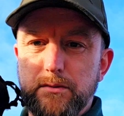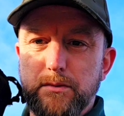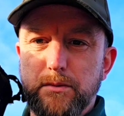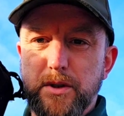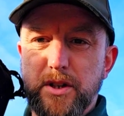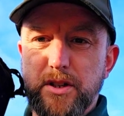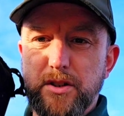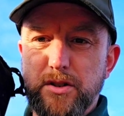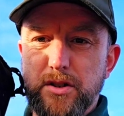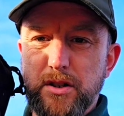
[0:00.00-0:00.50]

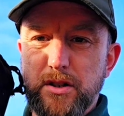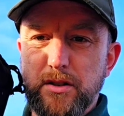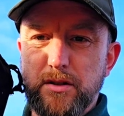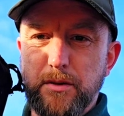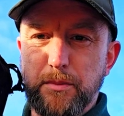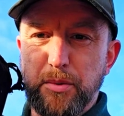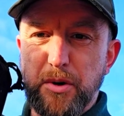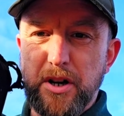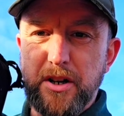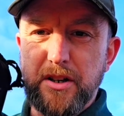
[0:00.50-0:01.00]
which is
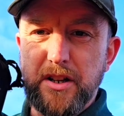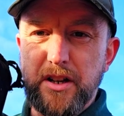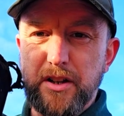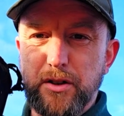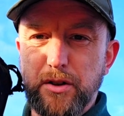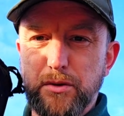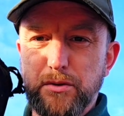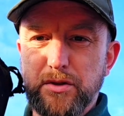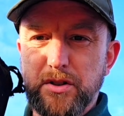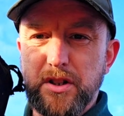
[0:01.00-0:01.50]
the
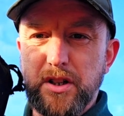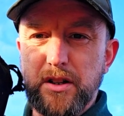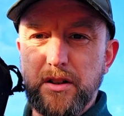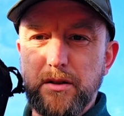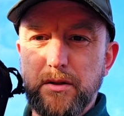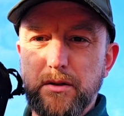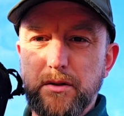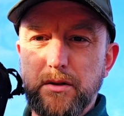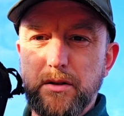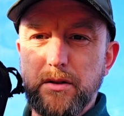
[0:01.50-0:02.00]
Brandecosse kit.
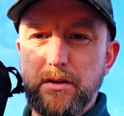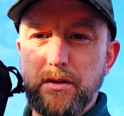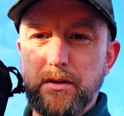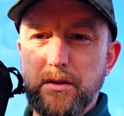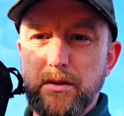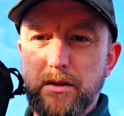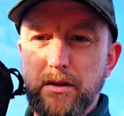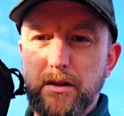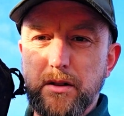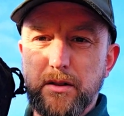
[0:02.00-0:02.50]

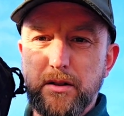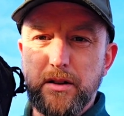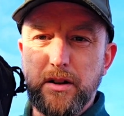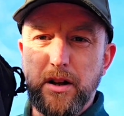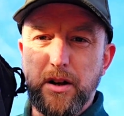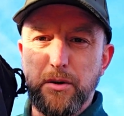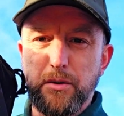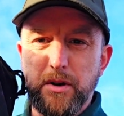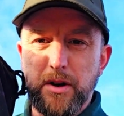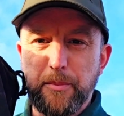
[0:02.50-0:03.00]

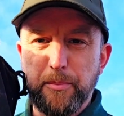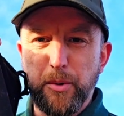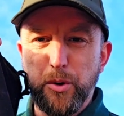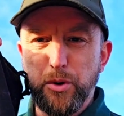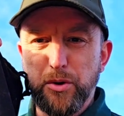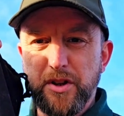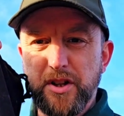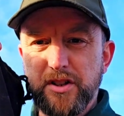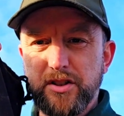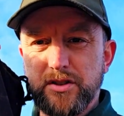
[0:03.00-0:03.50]
Now, I
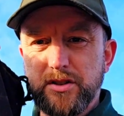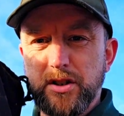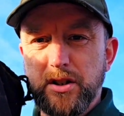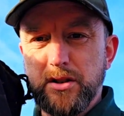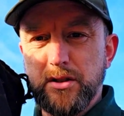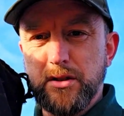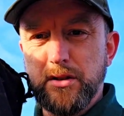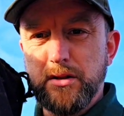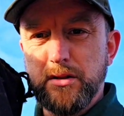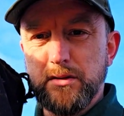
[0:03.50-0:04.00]
bought this
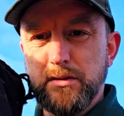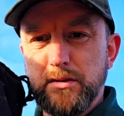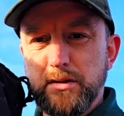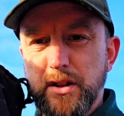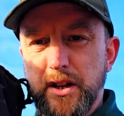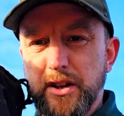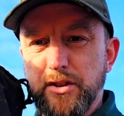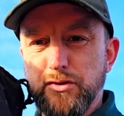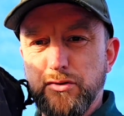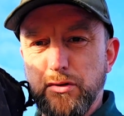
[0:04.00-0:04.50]

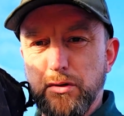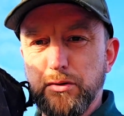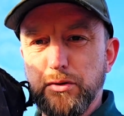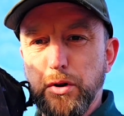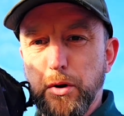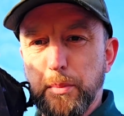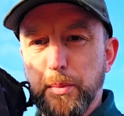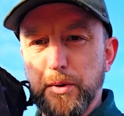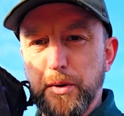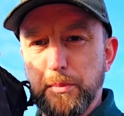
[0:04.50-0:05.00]
extra on
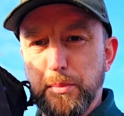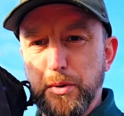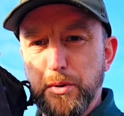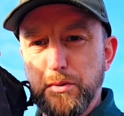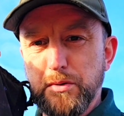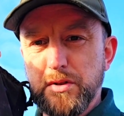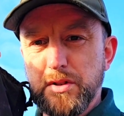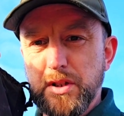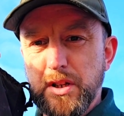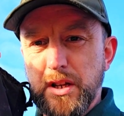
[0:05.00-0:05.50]
top of the
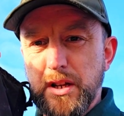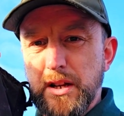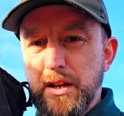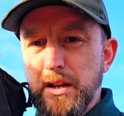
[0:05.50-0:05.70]
boots,